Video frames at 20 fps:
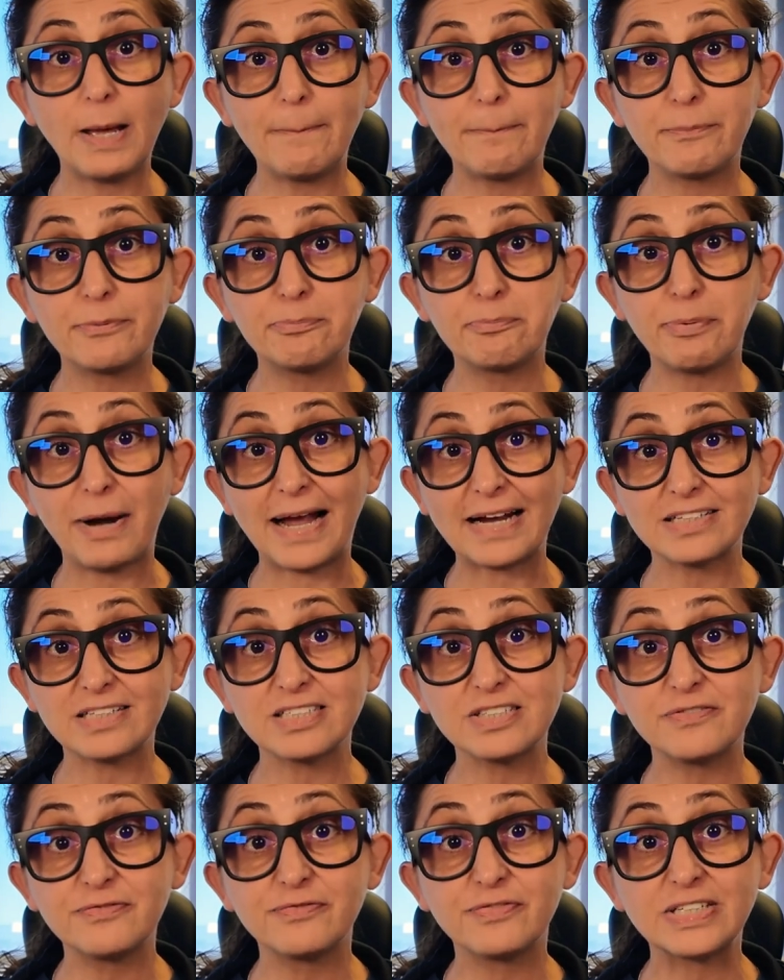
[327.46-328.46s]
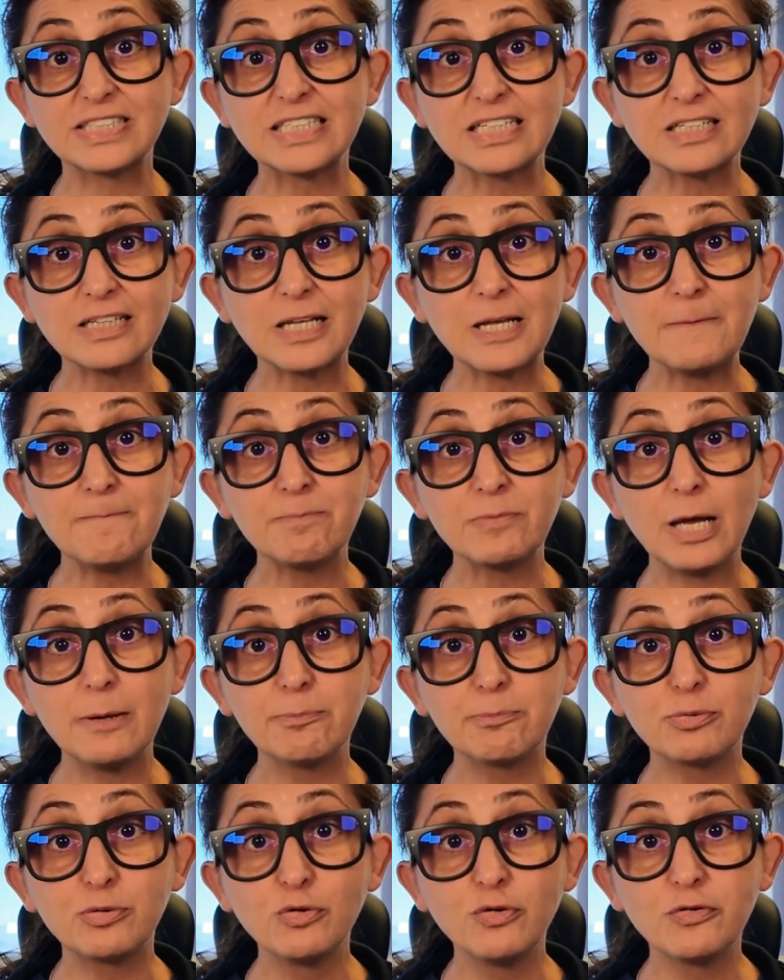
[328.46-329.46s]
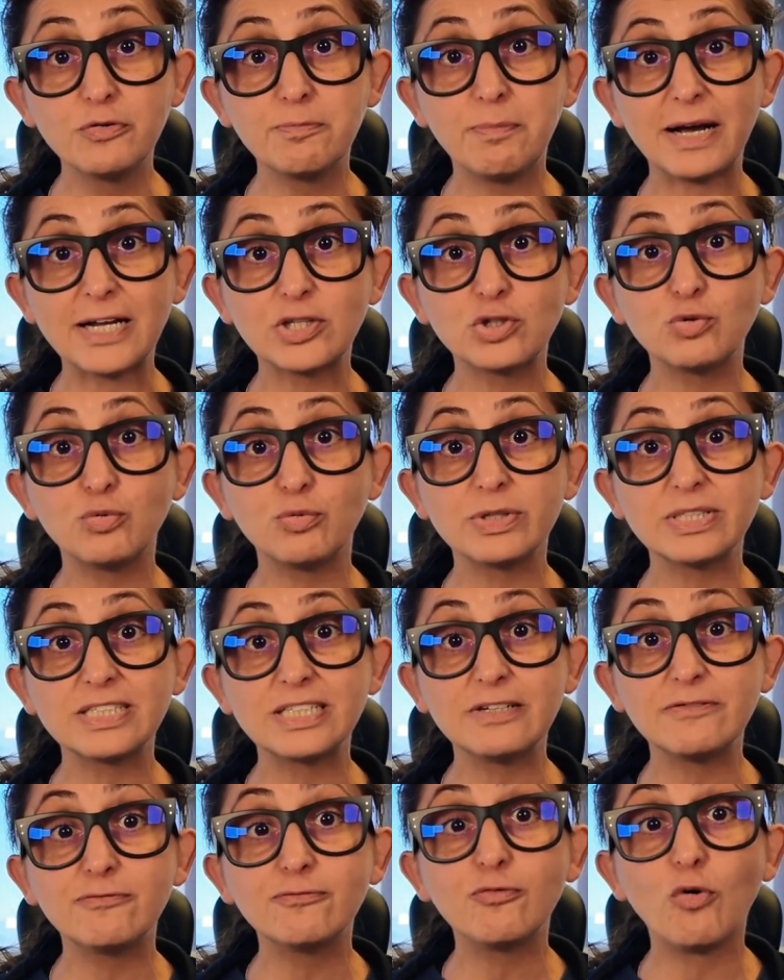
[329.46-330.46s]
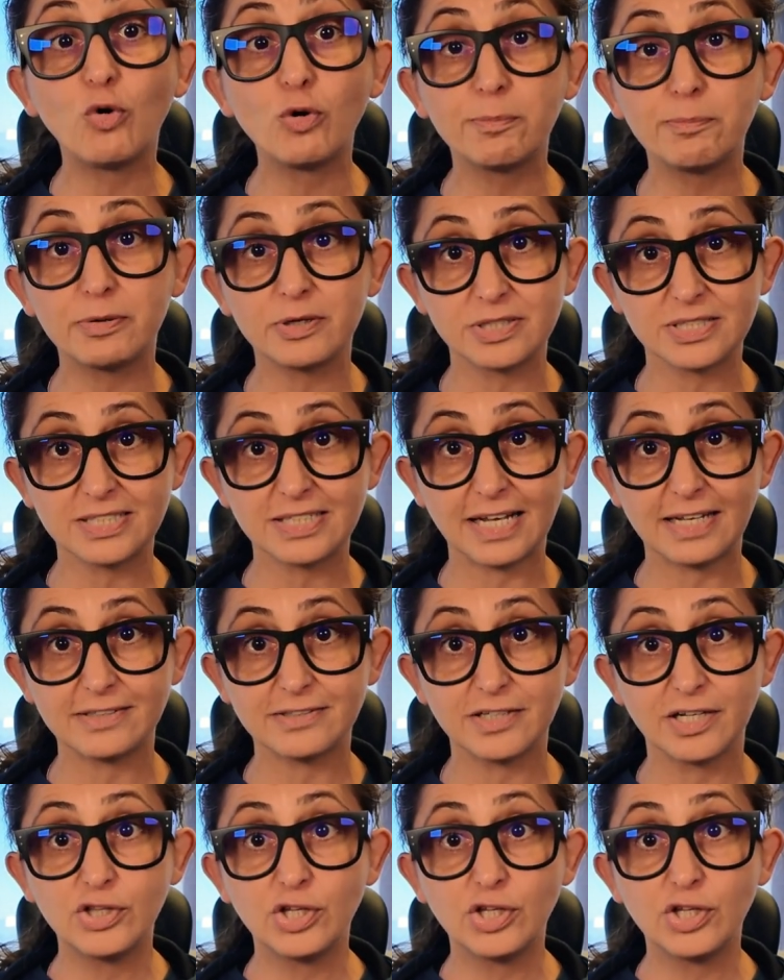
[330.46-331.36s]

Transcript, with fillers: that practiced physically improved by twenty-four percent.